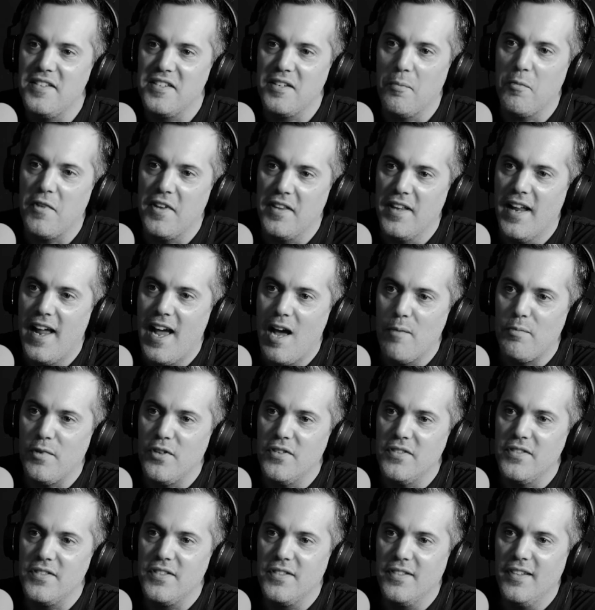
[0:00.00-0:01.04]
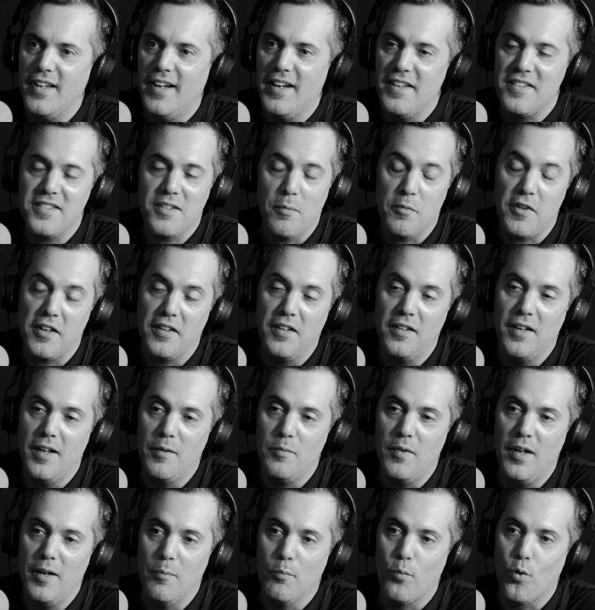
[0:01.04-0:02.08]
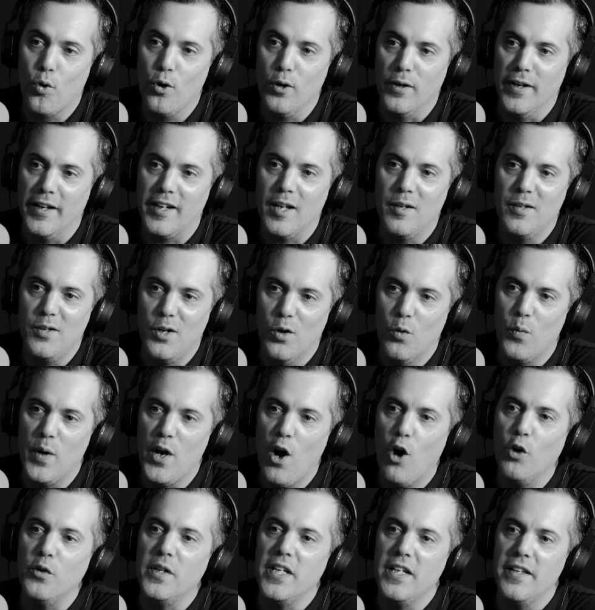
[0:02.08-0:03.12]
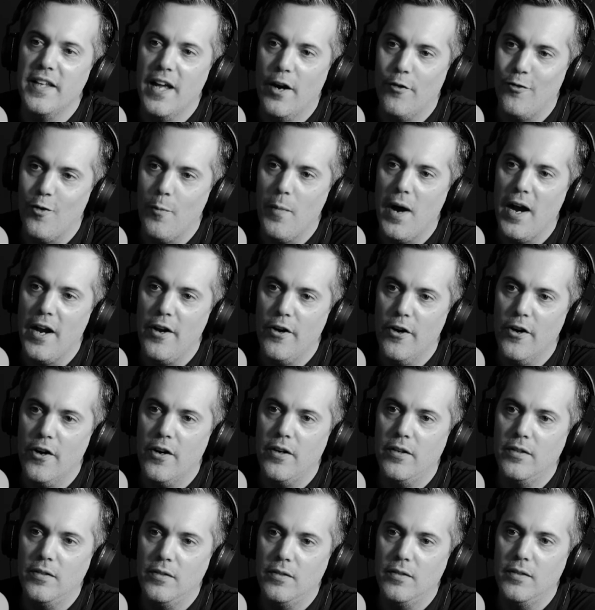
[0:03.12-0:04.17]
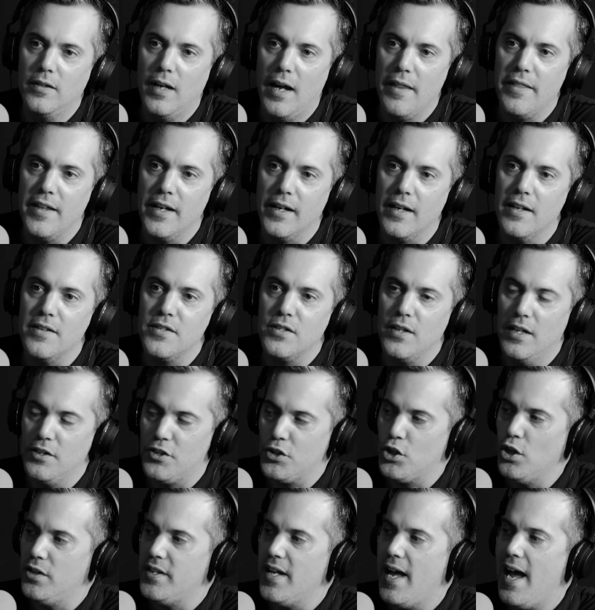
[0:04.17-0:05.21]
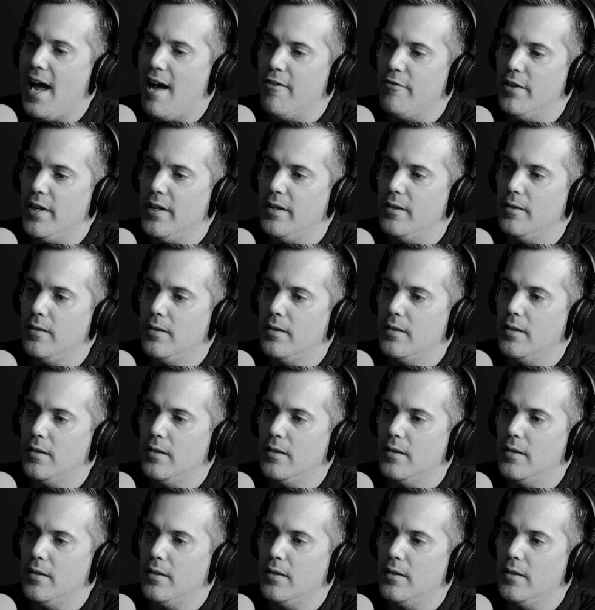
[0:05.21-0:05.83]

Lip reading: something that happens, and it's something important. We all need that reminder. I think it's good to have it